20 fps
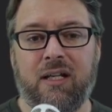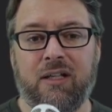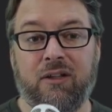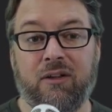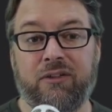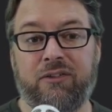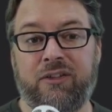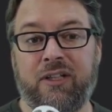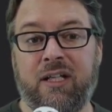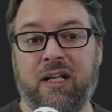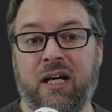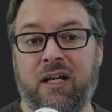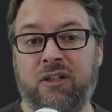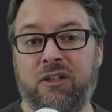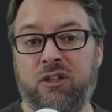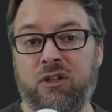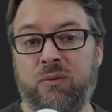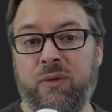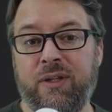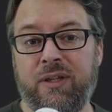you'll see a
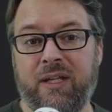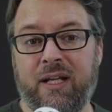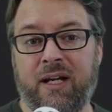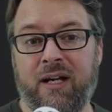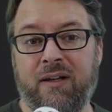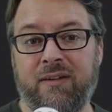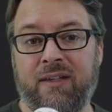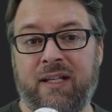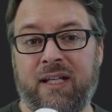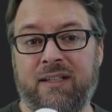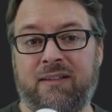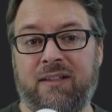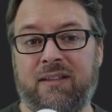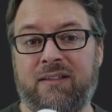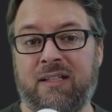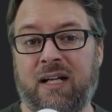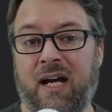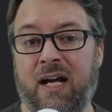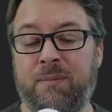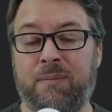new one there that's
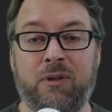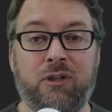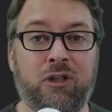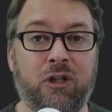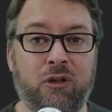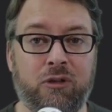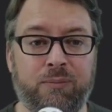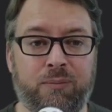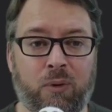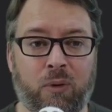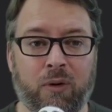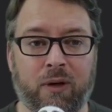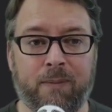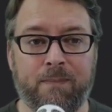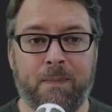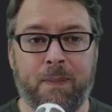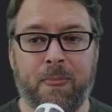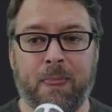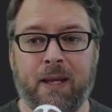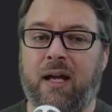type node
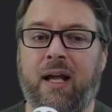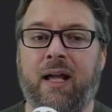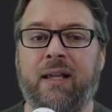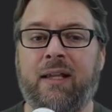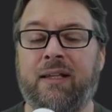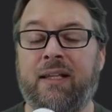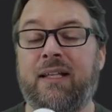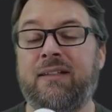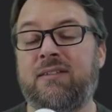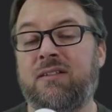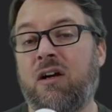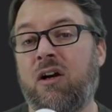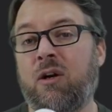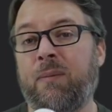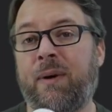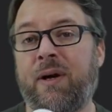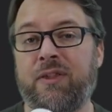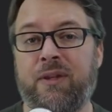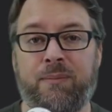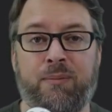port. And let's
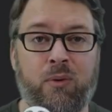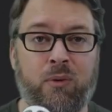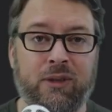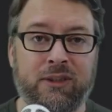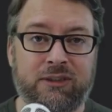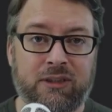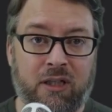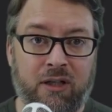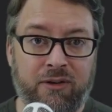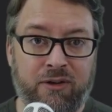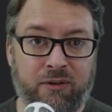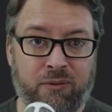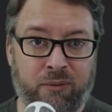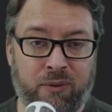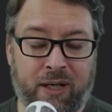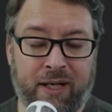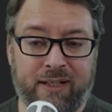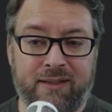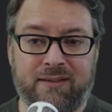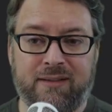talk about the ports on the
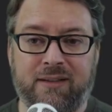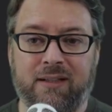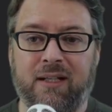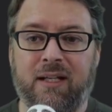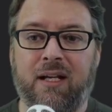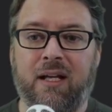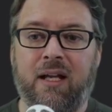right.